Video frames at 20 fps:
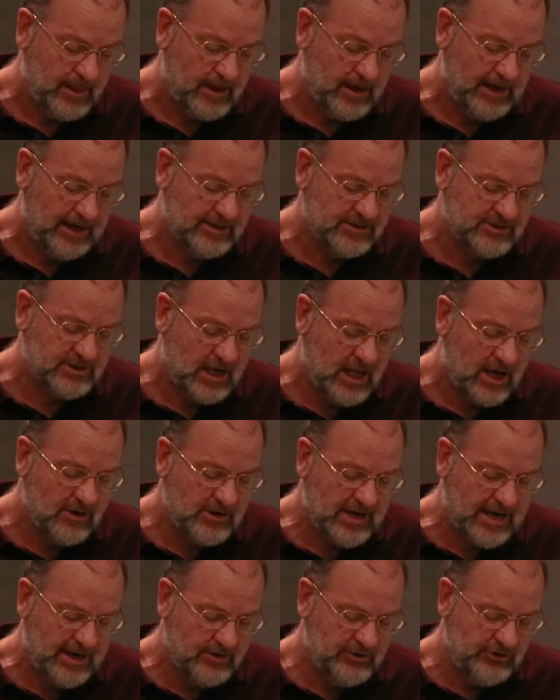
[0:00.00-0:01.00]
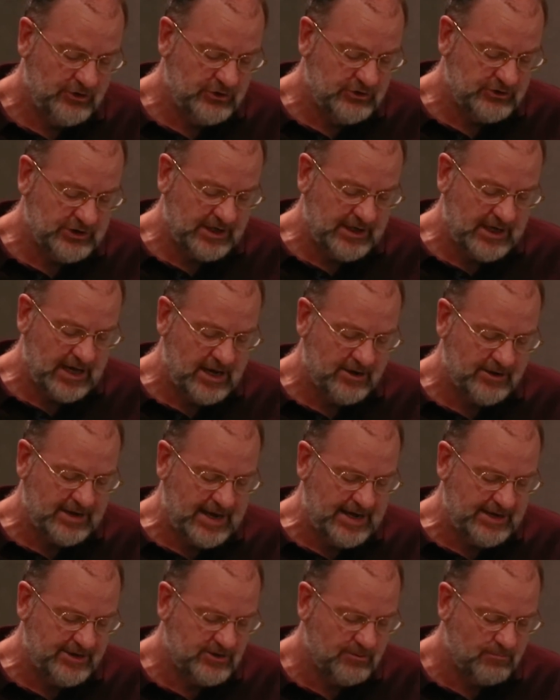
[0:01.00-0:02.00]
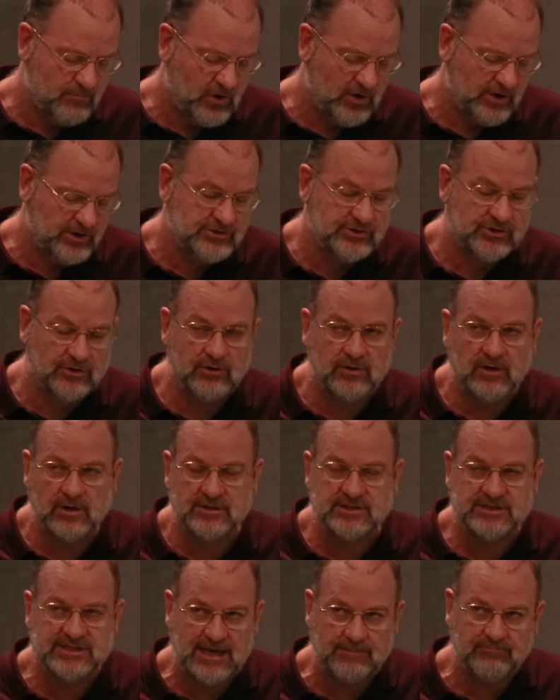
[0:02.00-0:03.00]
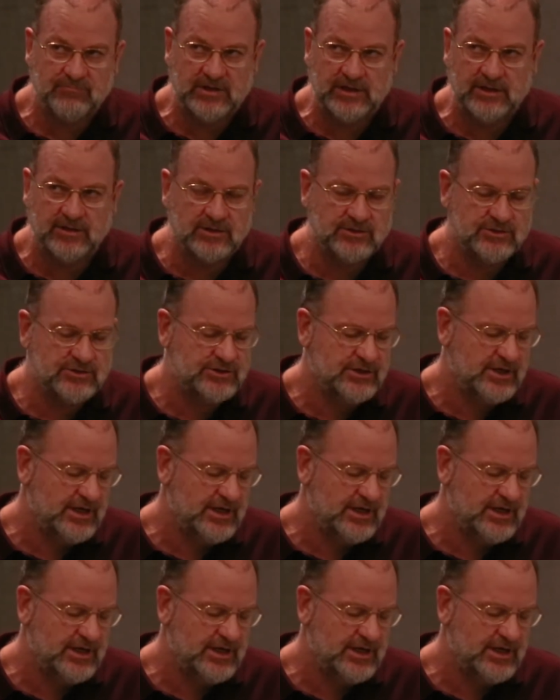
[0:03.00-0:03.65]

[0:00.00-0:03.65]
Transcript: and it's usually located to monitor something that's